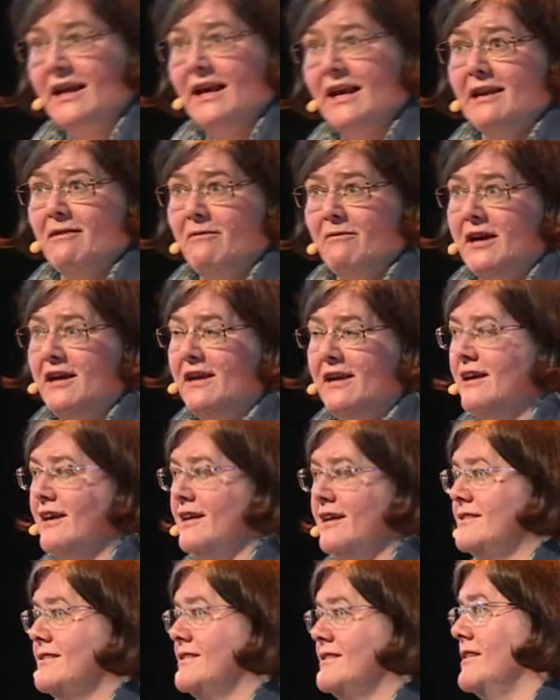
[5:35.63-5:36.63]
Anyway,
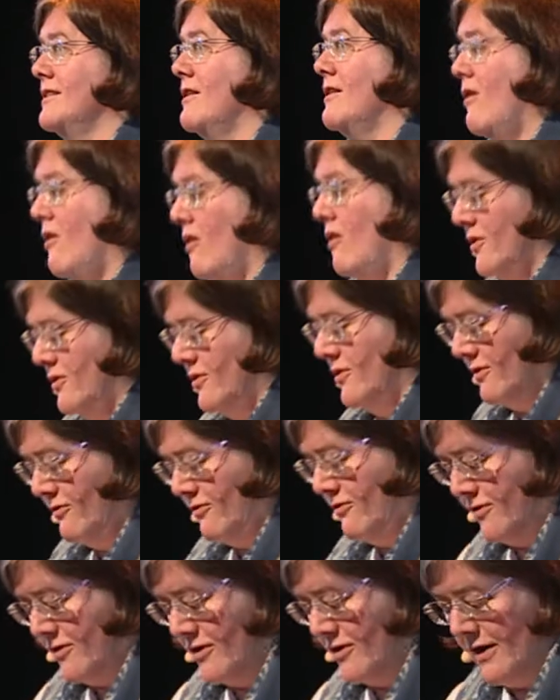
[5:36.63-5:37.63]
it's an
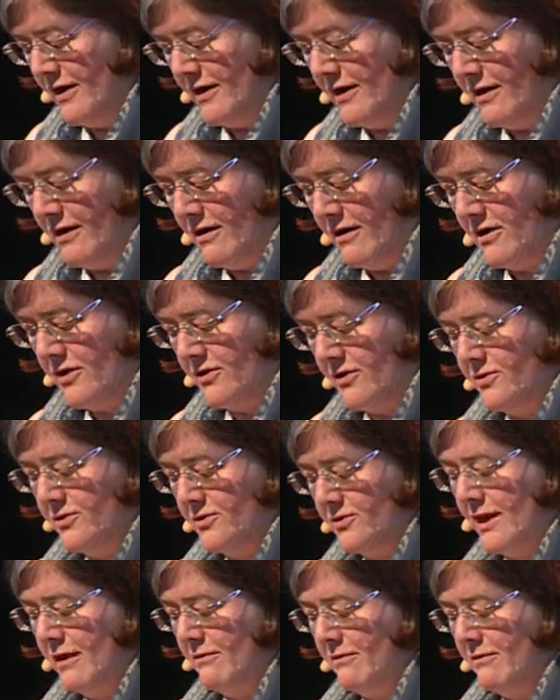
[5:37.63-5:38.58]
honor for Akershus